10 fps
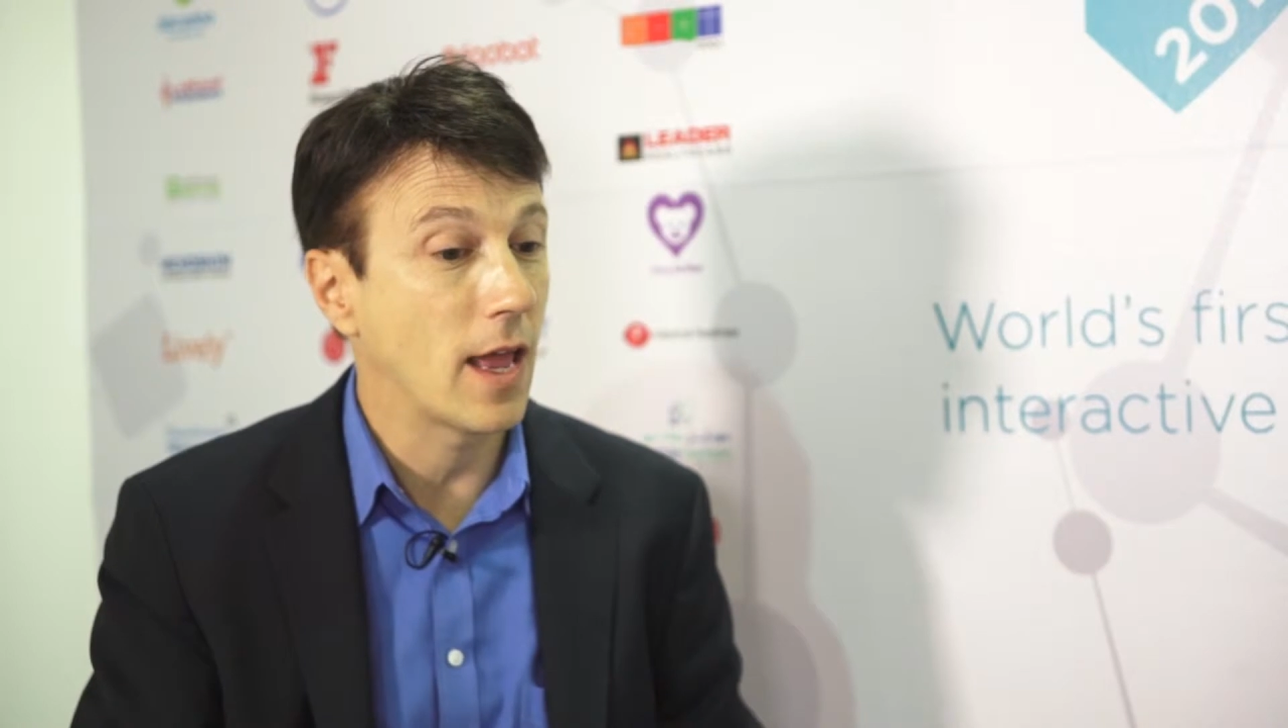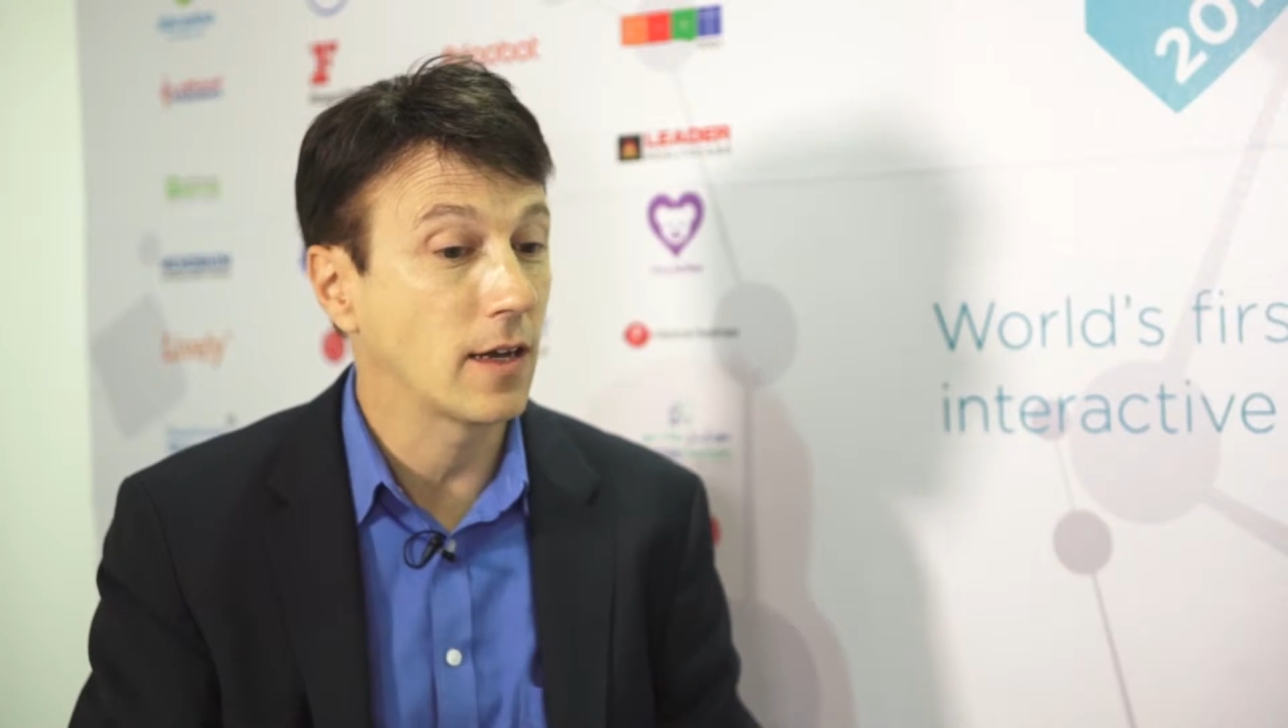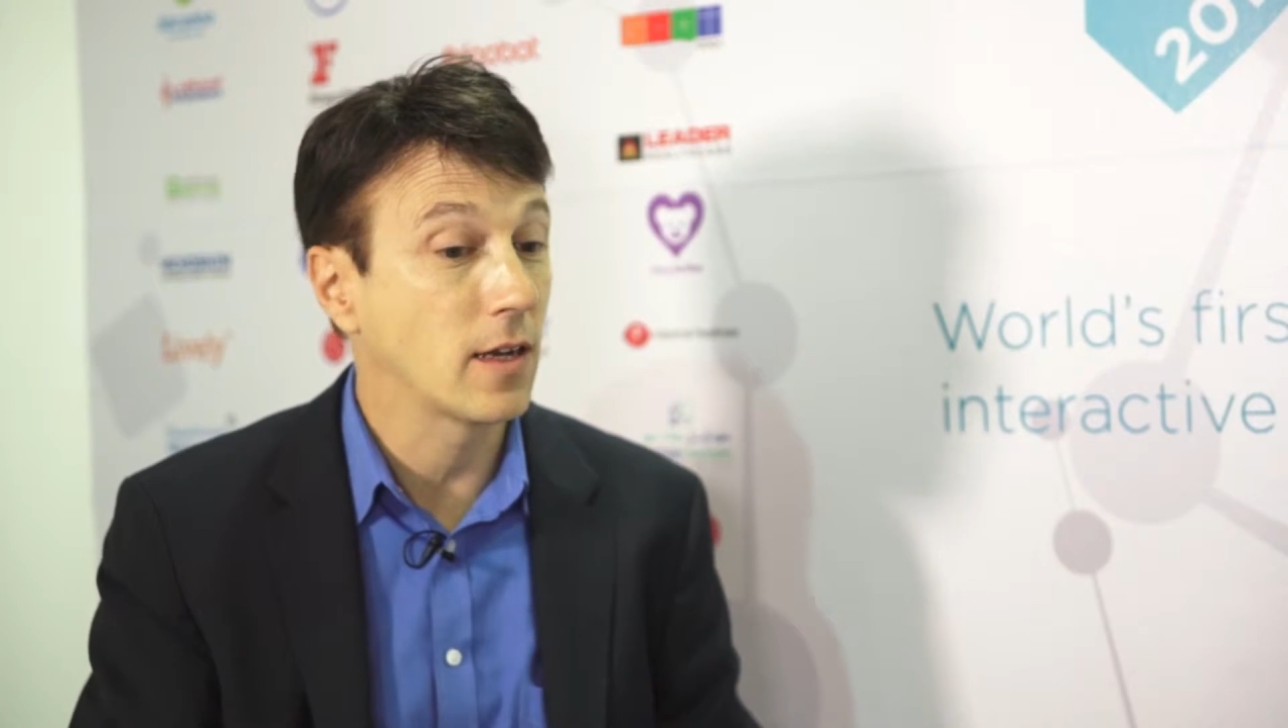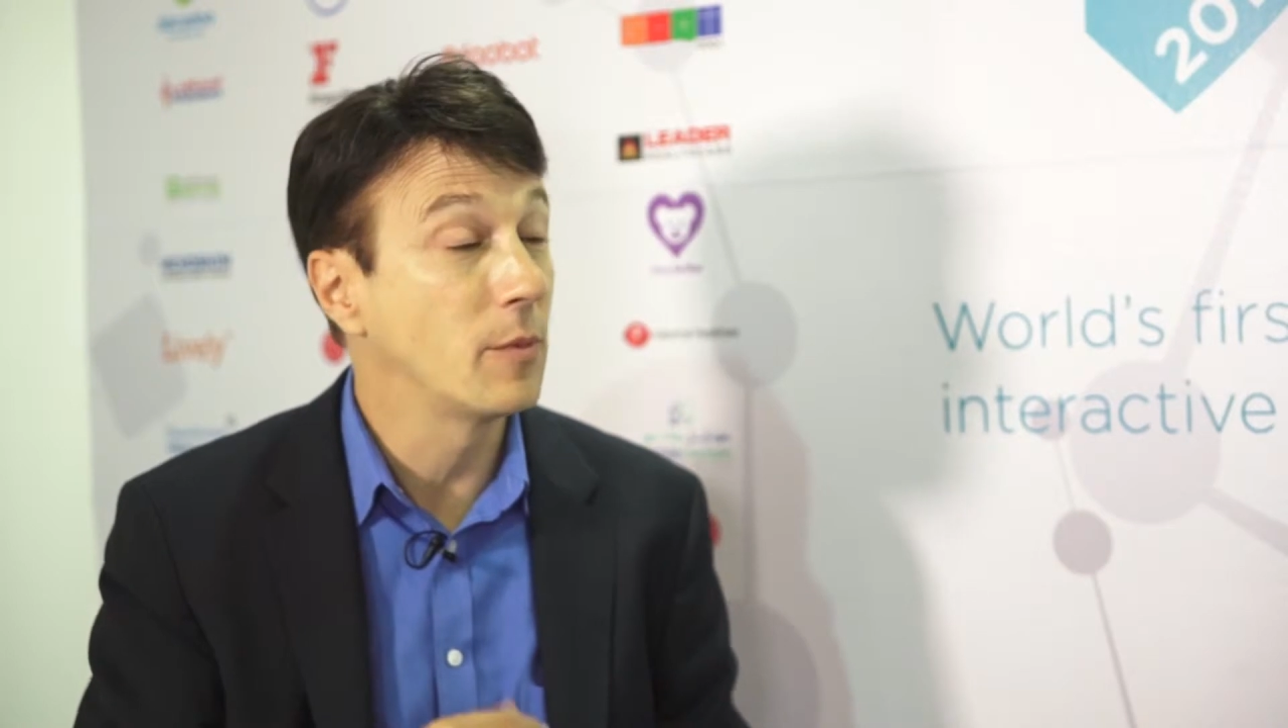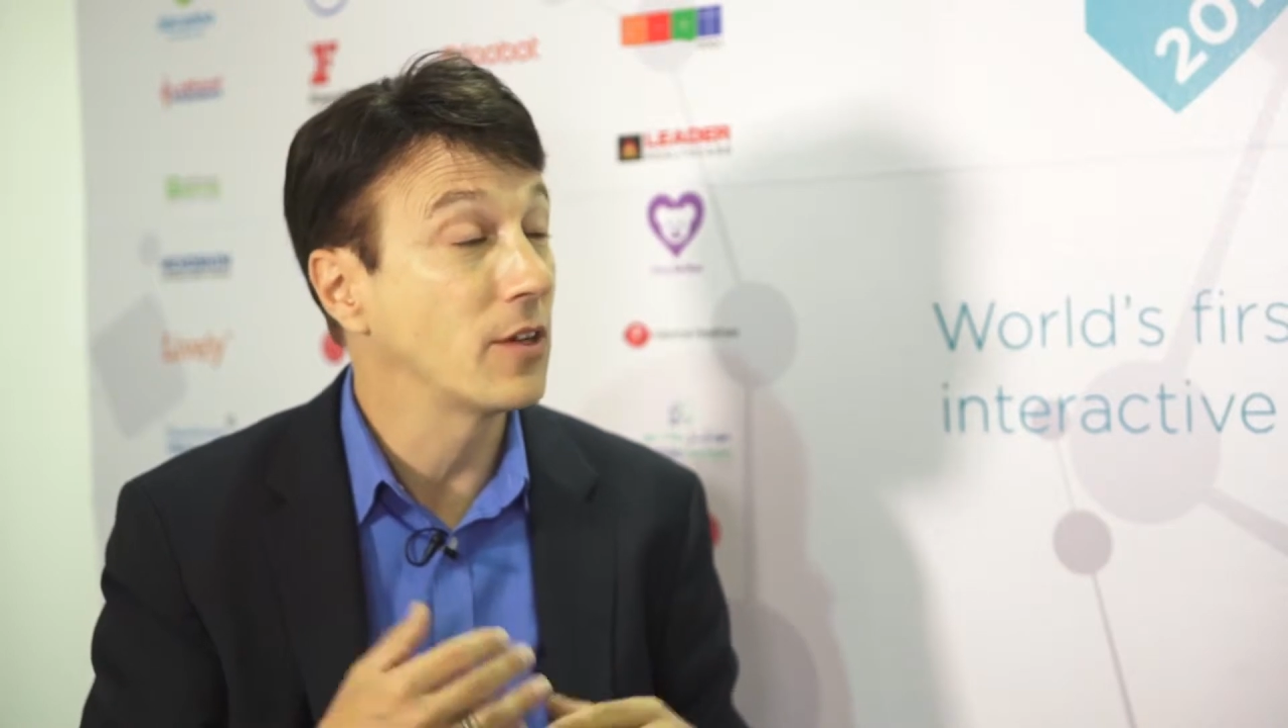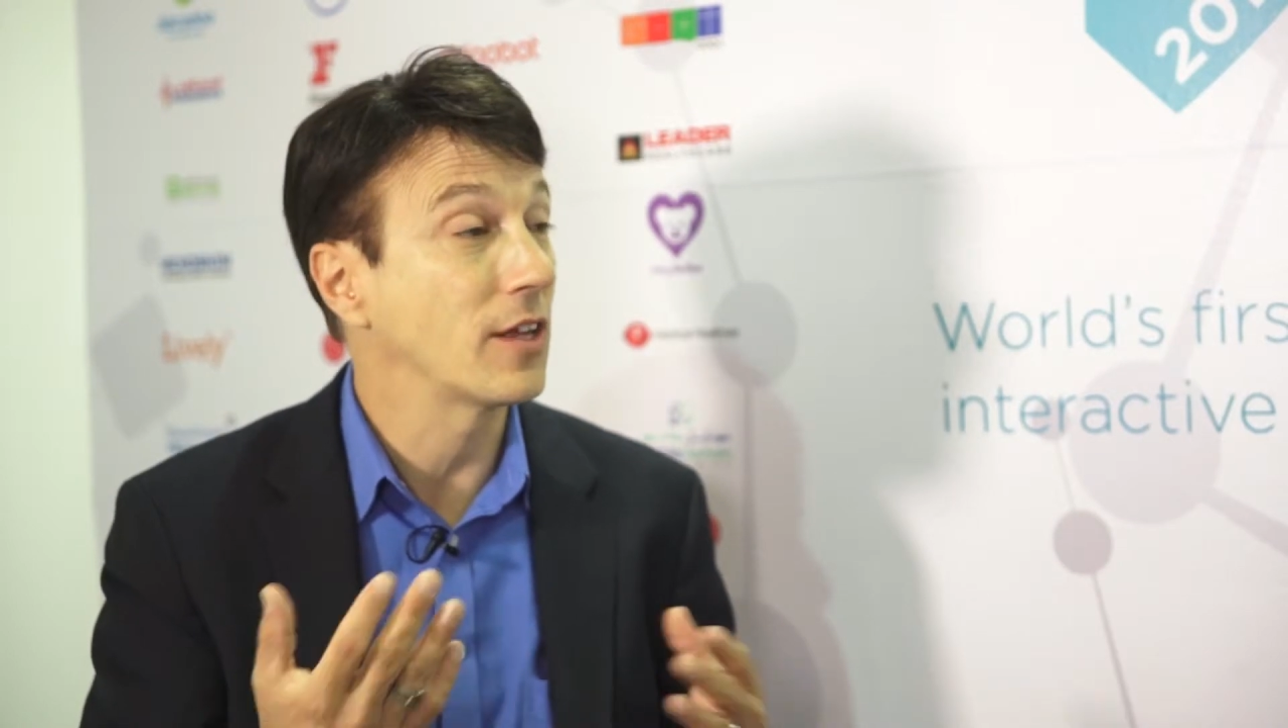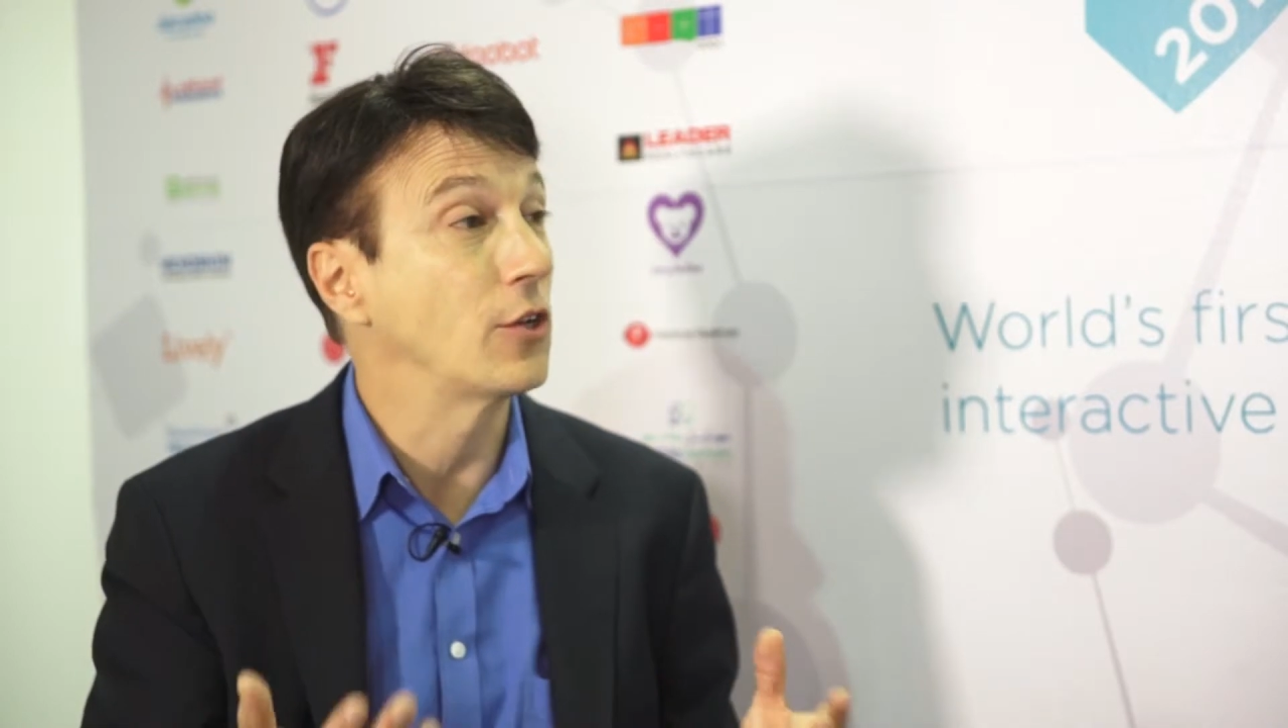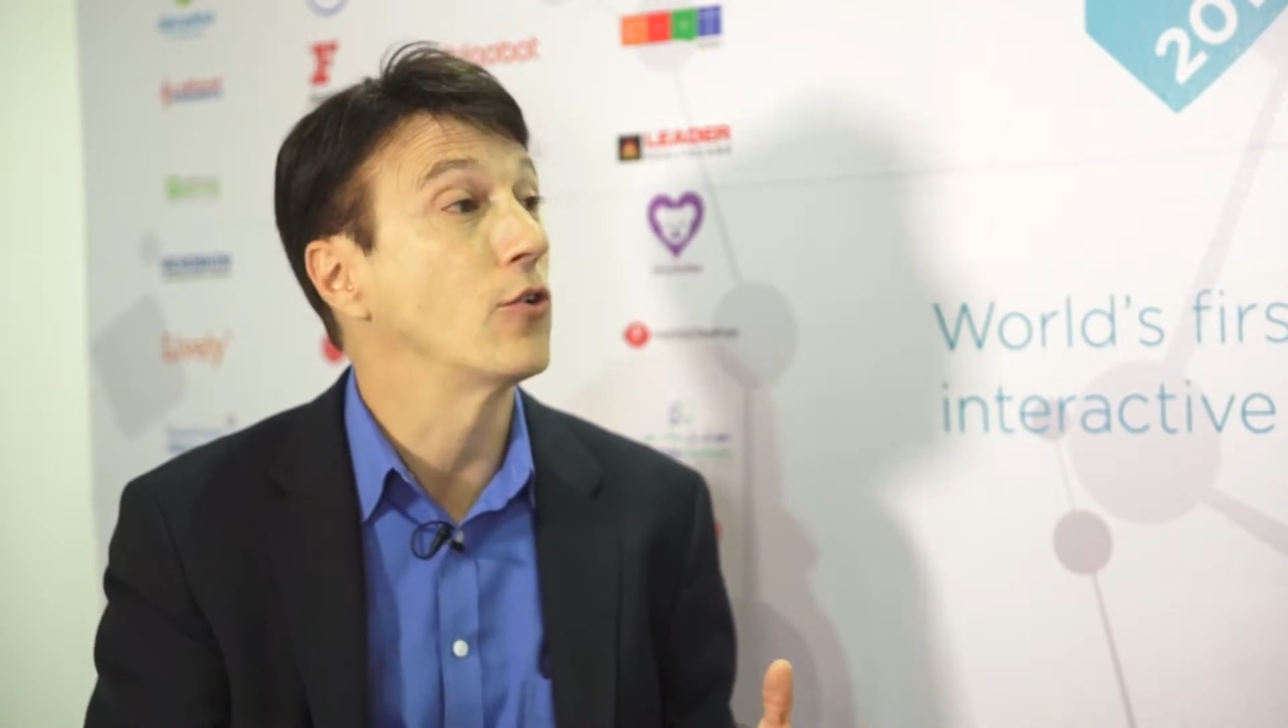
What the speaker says: And companies like